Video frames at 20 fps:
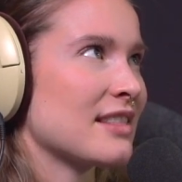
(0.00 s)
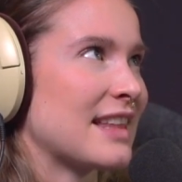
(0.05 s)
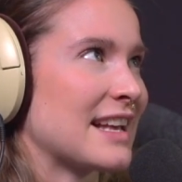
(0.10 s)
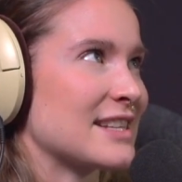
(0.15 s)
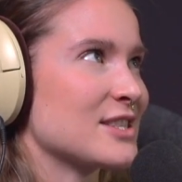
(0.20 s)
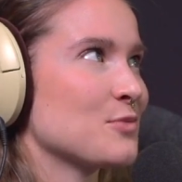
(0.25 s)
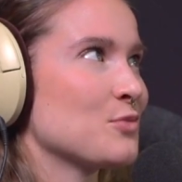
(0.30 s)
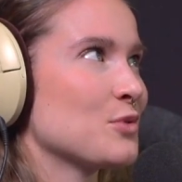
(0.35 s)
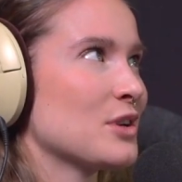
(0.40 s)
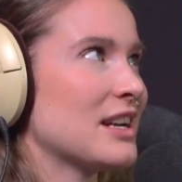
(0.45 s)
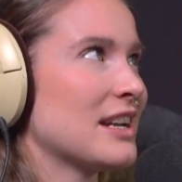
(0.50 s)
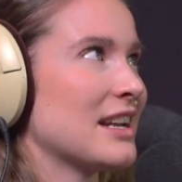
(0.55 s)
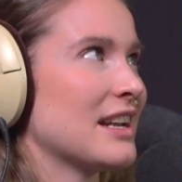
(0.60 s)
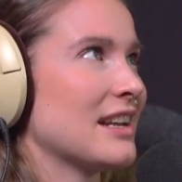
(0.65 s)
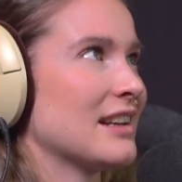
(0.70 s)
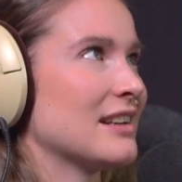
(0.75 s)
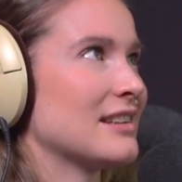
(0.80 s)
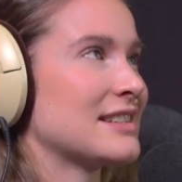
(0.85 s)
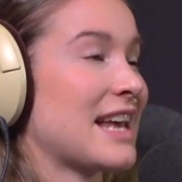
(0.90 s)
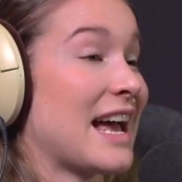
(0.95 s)
That's a
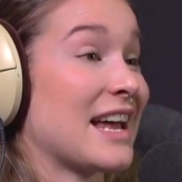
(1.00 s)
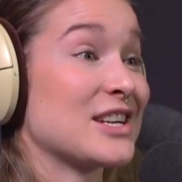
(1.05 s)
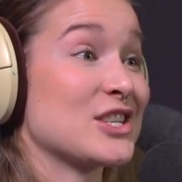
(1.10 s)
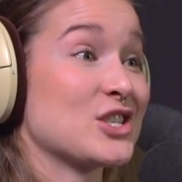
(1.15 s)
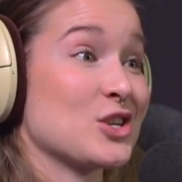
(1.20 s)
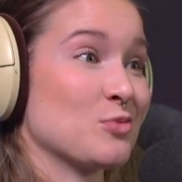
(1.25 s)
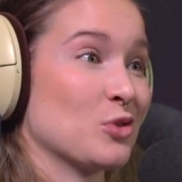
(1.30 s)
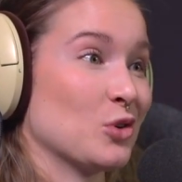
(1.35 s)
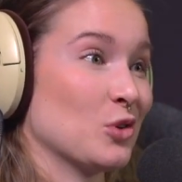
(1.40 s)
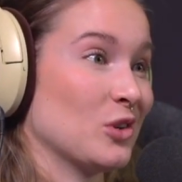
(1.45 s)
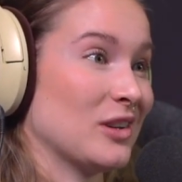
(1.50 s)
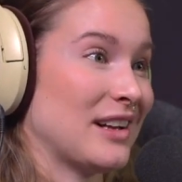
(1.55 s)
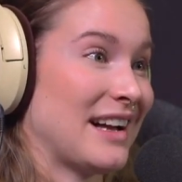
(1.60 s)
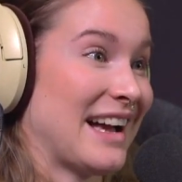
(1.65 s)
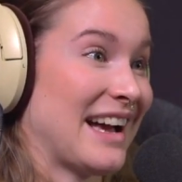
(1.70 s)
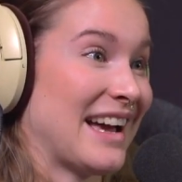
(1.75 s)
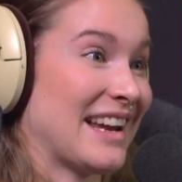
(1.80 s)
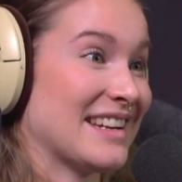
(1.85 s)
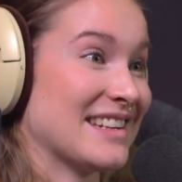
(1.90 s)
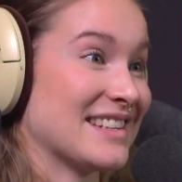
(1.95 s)
pretty tangible
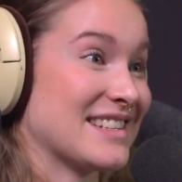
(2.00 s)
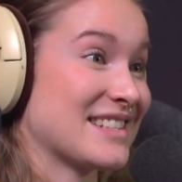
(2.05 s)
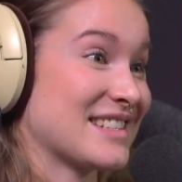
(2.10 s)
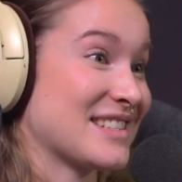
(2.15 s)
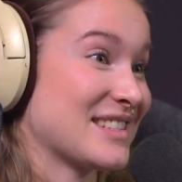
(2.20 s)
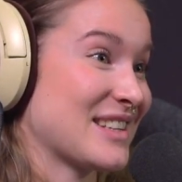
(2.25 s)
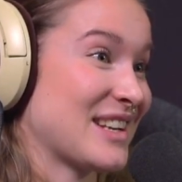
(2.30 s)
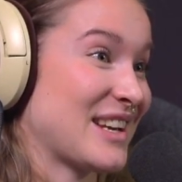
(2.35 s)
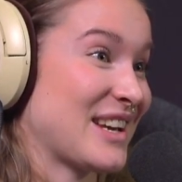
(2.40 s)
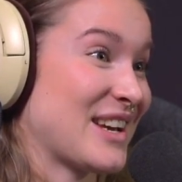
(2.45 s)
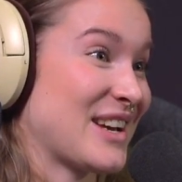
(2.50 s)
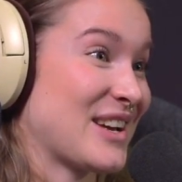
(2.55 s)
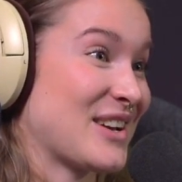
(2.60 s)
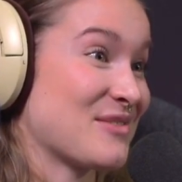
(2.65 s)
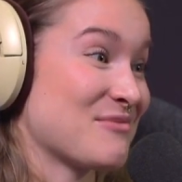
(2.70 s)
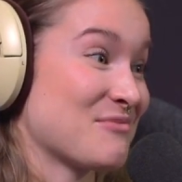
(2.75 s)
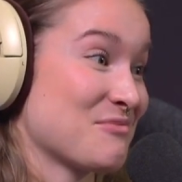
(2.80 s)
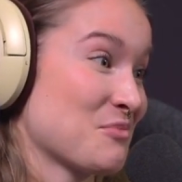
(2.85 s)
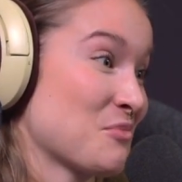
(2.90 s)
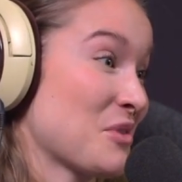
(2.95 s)
and uh,
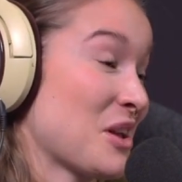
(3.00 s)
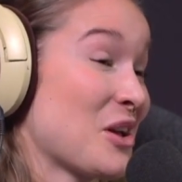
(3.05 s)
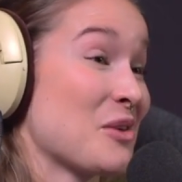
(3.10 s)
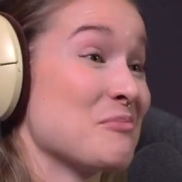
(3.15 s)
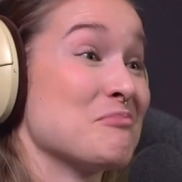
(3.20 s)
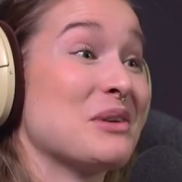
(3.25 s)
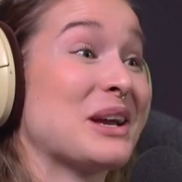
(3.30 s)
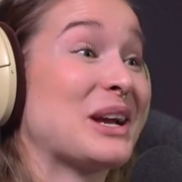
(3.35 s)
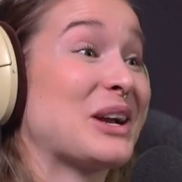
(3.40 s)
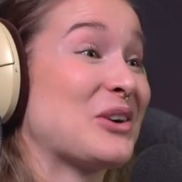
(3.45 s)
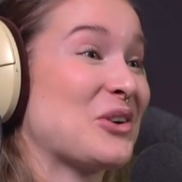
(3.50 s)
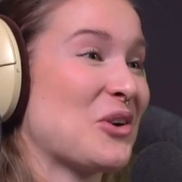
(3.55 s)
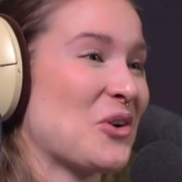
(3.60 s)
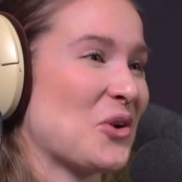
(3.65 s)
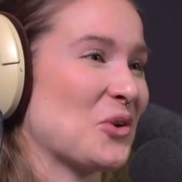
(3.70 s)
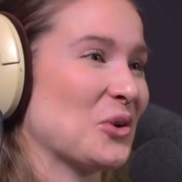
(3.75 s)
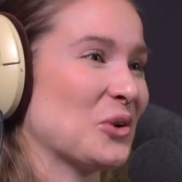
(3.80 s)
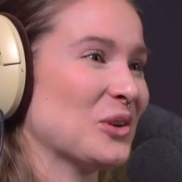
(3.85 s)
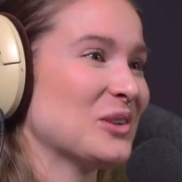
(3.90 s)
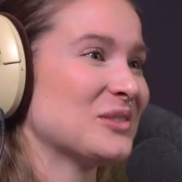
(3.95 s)
a big
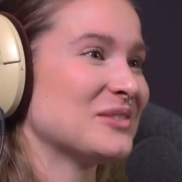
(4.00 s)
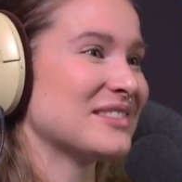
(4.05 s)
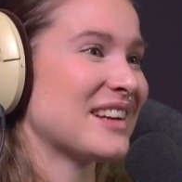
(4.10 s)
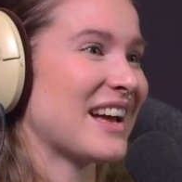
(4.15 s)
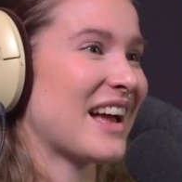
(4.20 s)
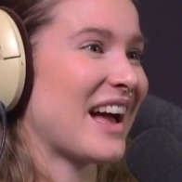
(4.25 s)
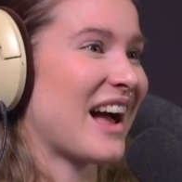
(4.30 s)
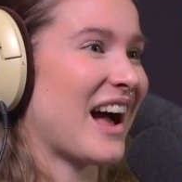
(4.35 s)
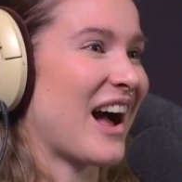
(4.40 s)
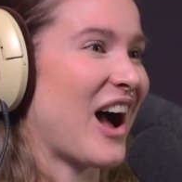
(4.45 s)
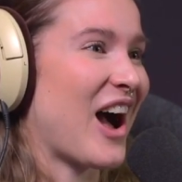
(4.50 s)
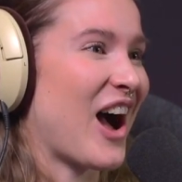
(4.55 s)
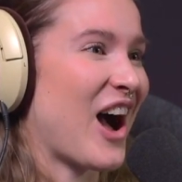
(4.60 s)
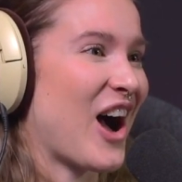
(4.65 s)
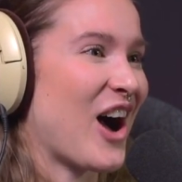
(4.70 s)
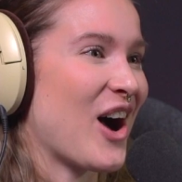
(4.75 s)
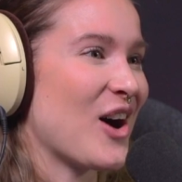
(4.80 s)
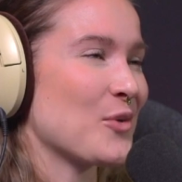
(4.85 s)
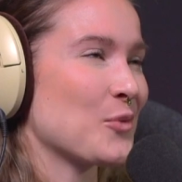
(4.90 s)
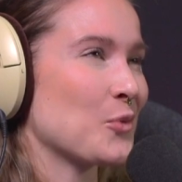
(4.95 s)
goal.
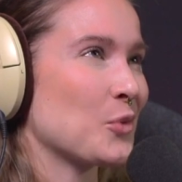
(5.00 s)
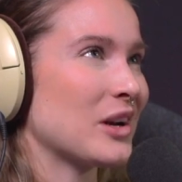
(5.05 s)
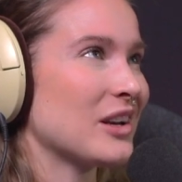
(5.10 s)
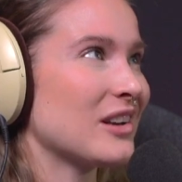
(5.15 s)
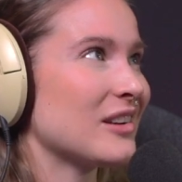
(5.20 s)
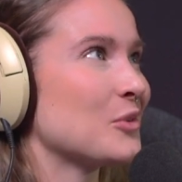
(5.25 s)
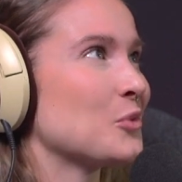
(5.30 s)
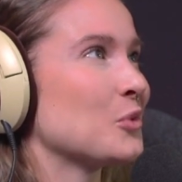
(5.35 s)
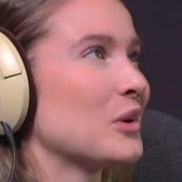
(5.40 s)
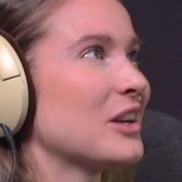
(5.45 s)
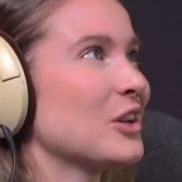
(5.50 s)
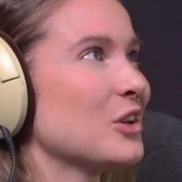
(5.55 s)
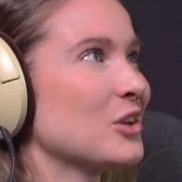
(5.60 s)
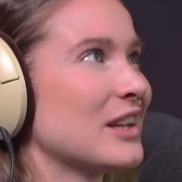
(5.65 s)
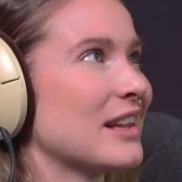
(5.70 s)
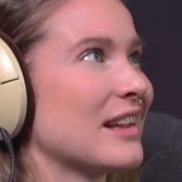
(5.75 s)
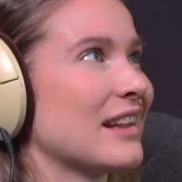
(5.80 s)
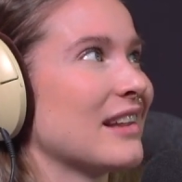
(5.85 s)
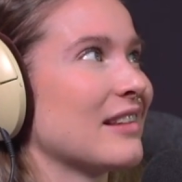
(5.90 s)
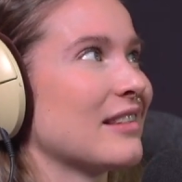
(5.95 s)
How, what, what do
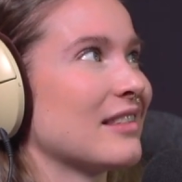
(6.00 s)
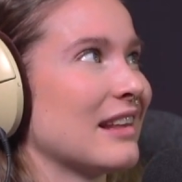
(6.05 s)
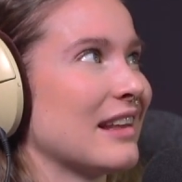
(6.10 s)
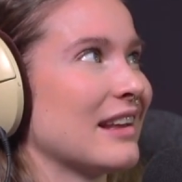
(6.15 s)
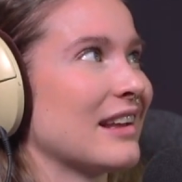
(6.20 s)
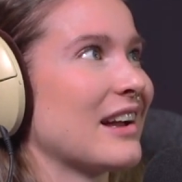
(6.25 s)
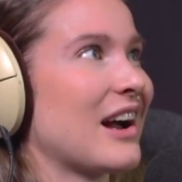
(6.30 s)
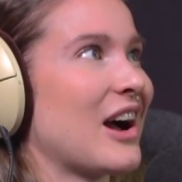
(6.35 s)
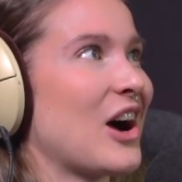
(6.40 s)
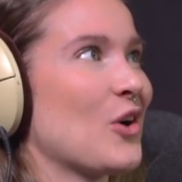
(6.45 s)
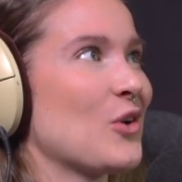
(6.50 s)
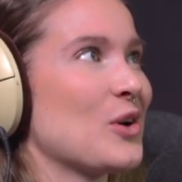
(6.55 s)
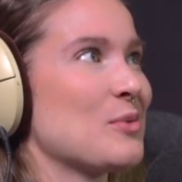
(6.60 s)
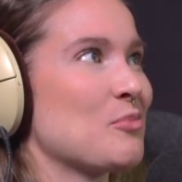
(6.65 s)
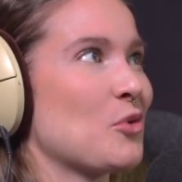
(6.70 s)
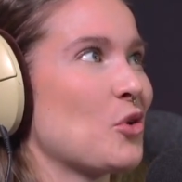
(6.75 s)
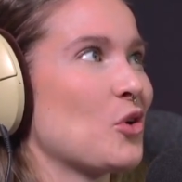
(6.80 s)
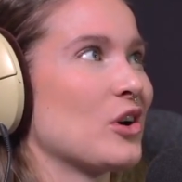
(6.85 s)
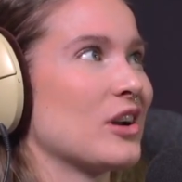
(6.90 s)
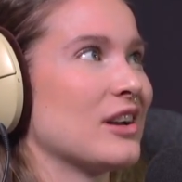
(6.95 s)
you think, how
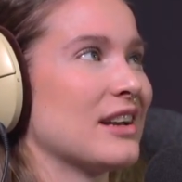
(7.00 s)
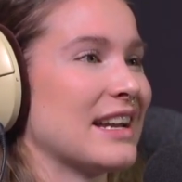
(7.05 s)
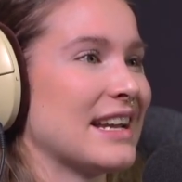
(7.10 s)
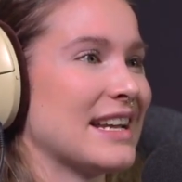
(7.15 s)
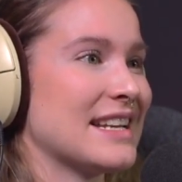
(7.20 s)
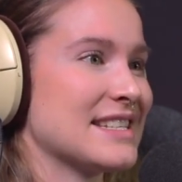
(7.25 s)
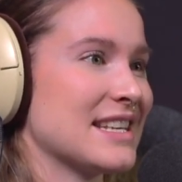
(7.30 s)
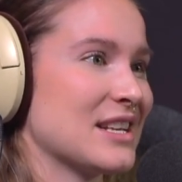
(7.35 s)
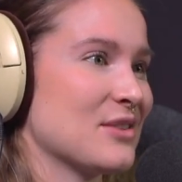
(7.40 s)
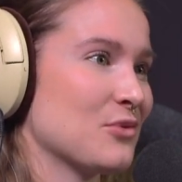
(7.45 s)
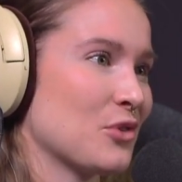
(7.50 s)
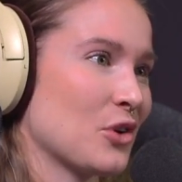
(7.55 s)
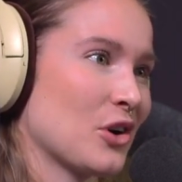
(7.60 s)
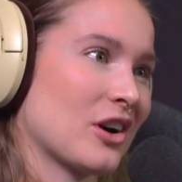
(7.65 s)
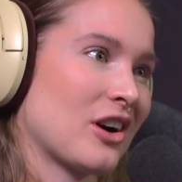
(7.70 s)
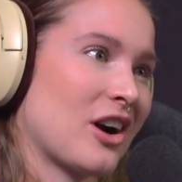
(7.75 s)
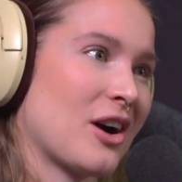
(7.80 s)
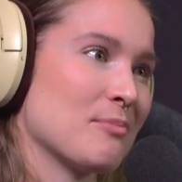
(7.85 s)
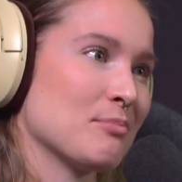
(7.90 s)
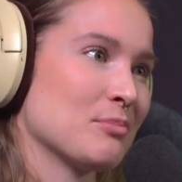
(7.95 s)
important is it for
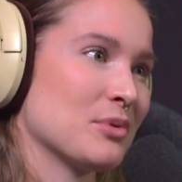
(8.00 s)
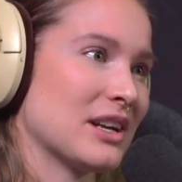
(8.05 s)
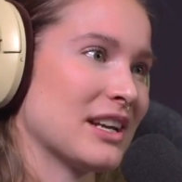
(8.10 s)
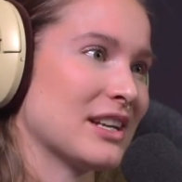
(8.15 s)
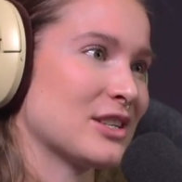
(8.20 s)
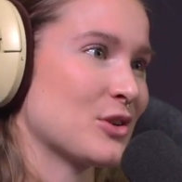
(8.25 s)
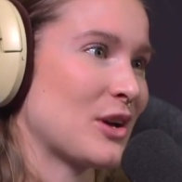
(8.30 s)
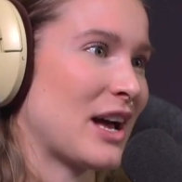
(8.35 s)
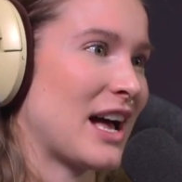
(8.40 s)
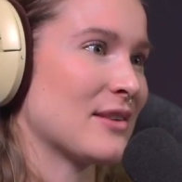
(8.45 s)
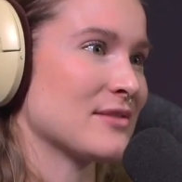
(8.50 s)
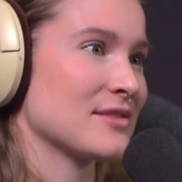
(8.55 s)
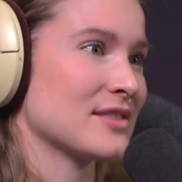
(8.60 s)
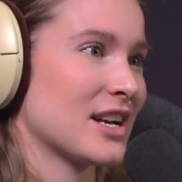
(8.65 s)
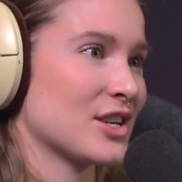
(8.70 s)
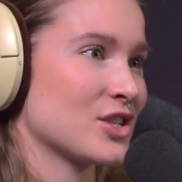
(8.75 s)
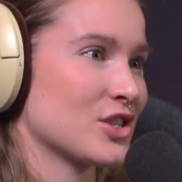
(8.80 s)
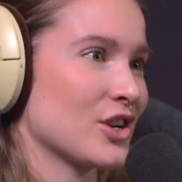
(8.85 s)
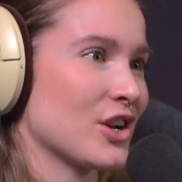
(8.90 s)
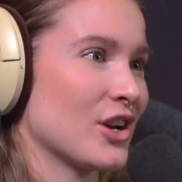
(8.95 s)
a company to have
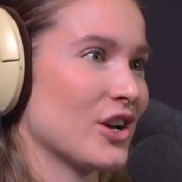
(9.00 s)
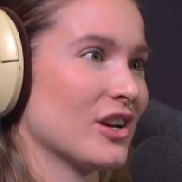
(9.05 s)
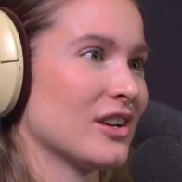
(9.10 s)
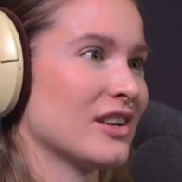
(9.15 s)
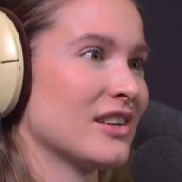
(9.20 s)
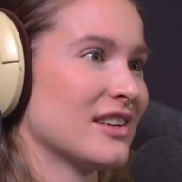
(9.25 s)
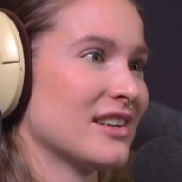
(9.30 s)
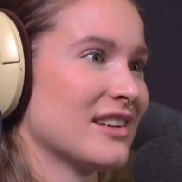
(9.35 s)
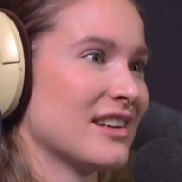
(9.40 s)
such a